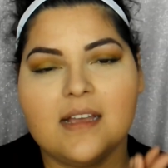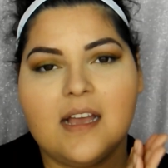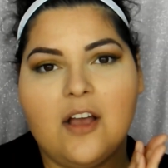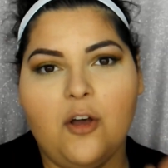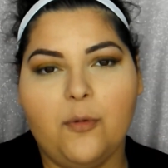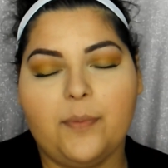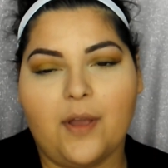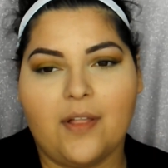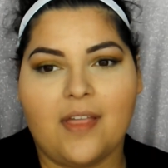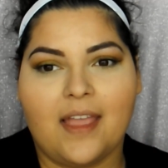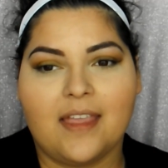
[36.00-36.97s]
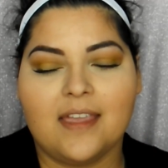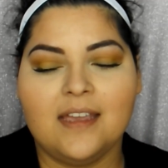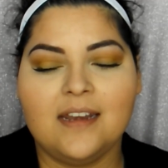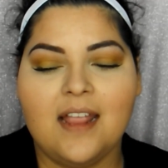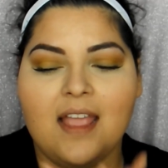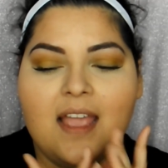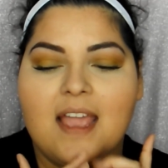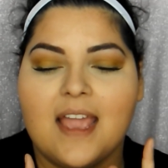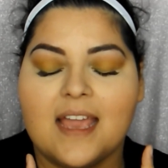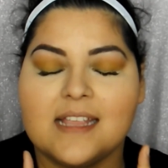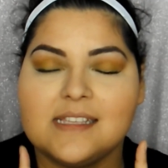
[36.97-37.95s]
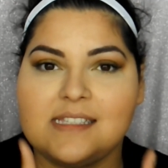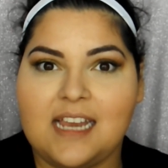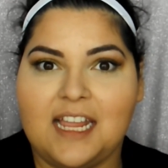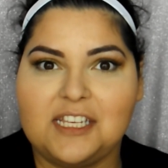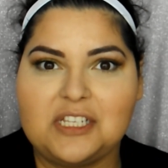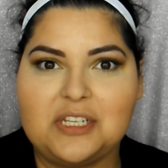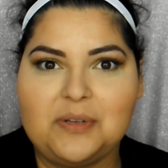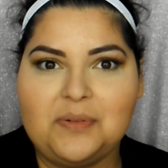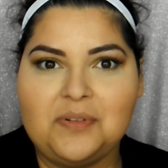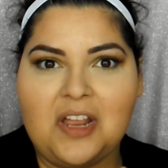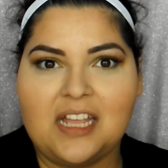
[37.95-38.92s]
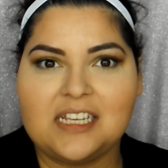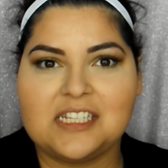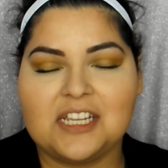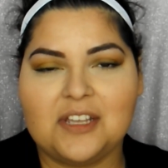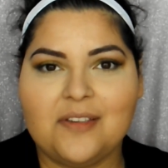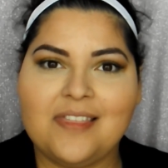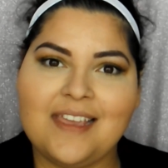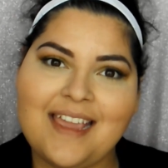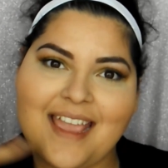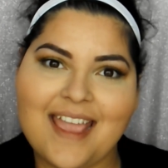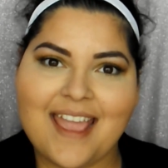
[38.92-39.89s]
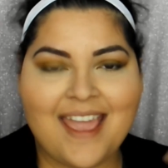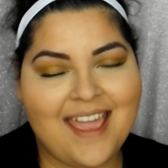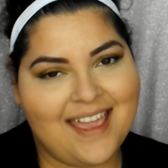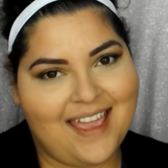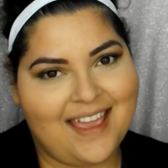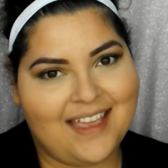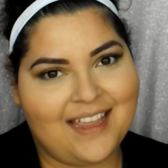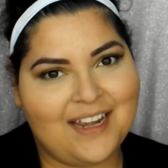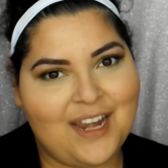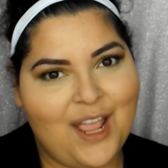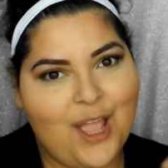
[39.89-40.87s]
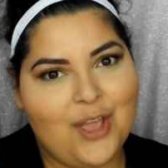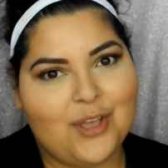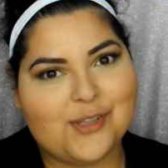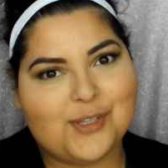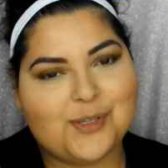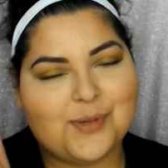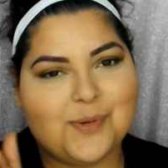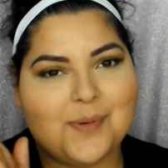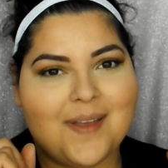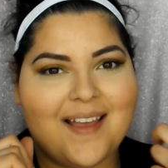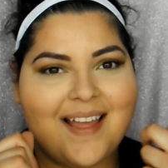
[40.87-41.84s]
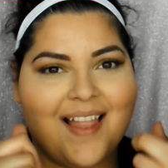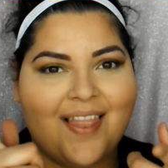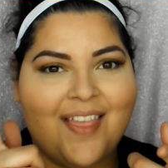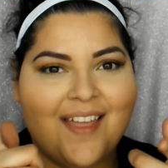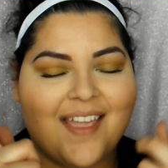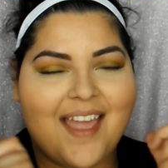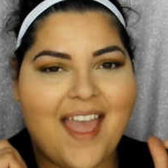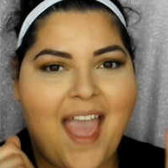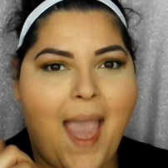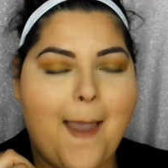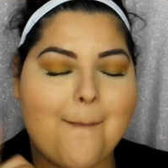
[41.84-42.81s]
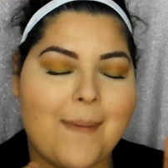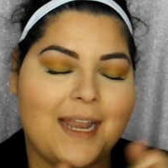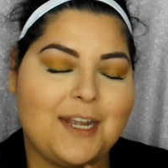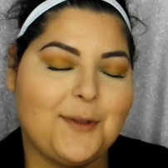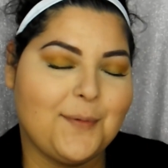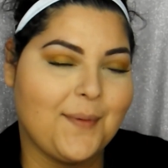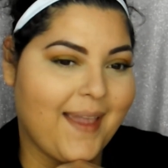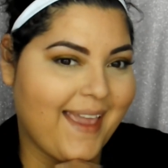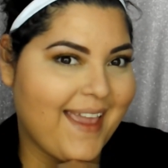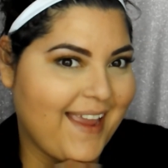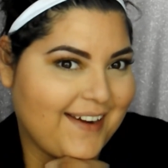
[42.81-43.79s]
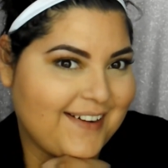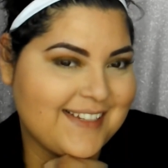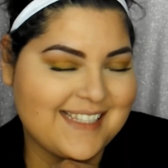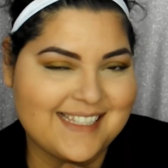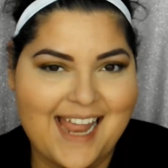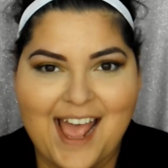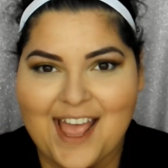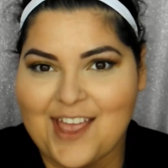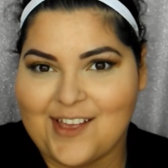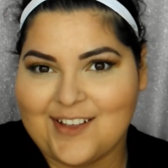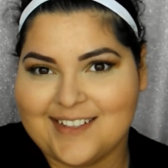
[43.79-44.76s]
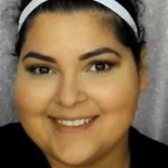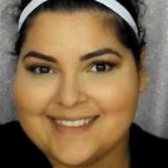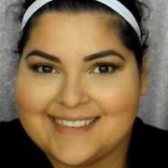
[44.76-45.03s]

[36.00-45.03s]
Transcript: Hope y'all like it, and stay tuned until the end to look at my new hairstyle.